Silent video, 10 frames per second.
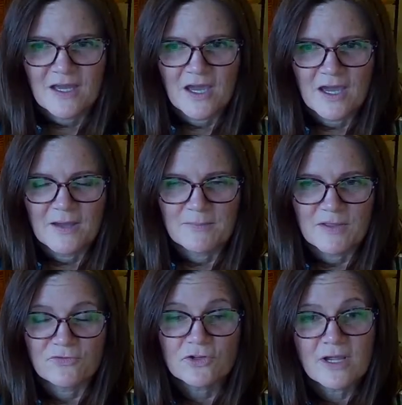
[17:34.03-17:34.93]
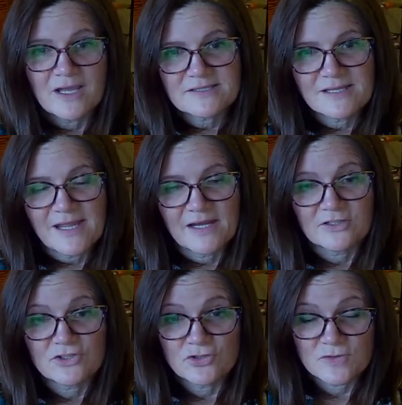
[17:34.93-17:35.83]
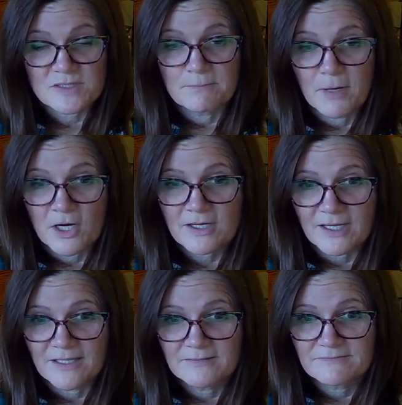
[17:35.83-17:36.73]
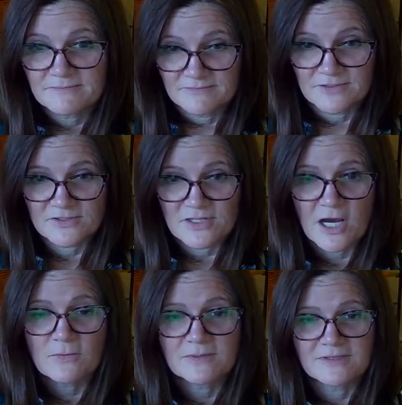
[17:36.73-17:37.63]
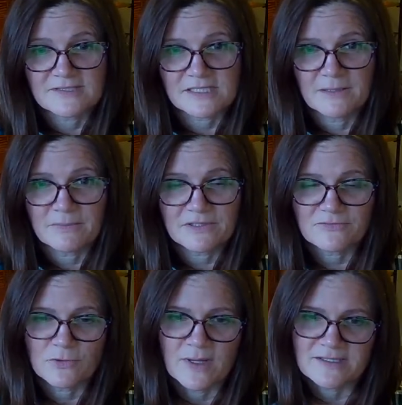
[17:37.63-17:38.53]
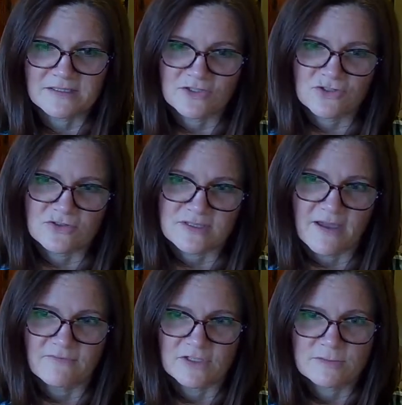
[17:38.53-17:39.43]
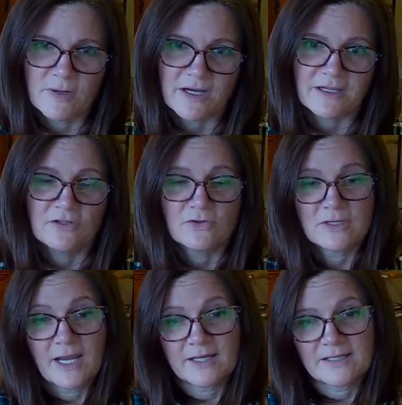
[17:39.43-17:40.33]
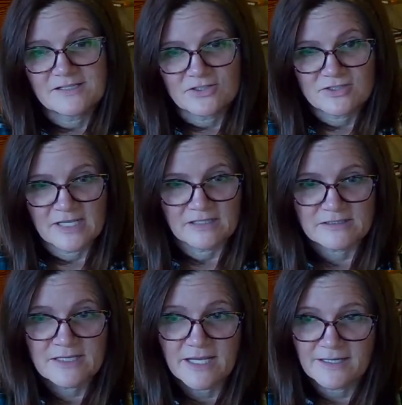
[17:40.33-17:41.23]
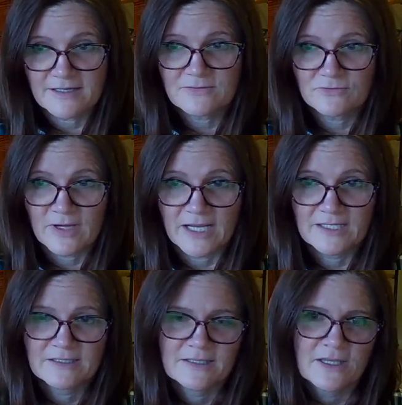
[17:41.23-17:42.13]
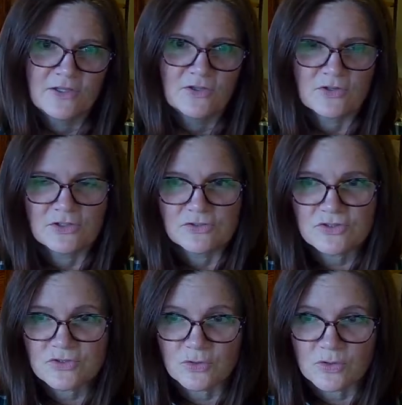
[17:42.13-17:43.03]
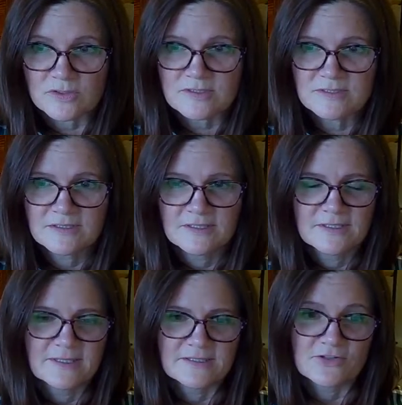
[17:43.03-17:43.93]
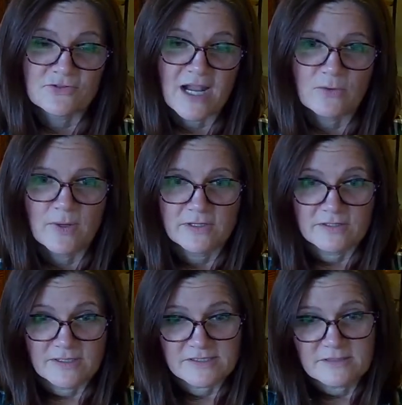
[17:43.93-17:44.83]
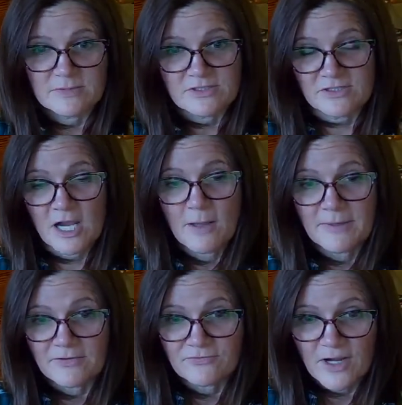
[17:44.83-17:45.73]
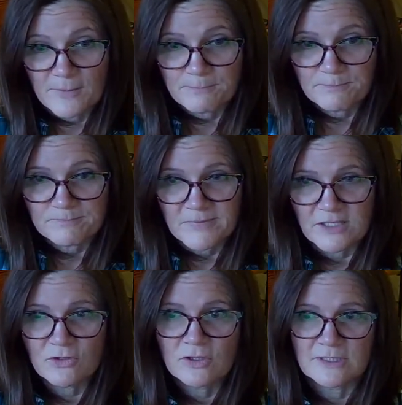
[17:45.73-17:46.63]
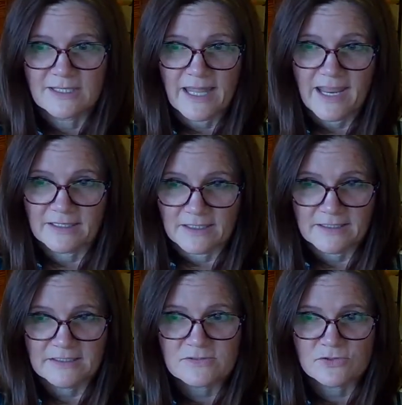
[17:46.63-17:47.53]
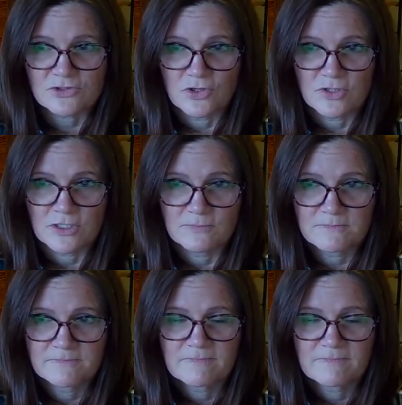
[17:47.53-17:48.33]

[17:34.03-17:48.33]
If you're asking how to choose a market to start with, there's a couple different ways to choose that first market. You can analyze your sales data, right? You can use tools to track where your customers are coming from. Like Google Analytics will show you.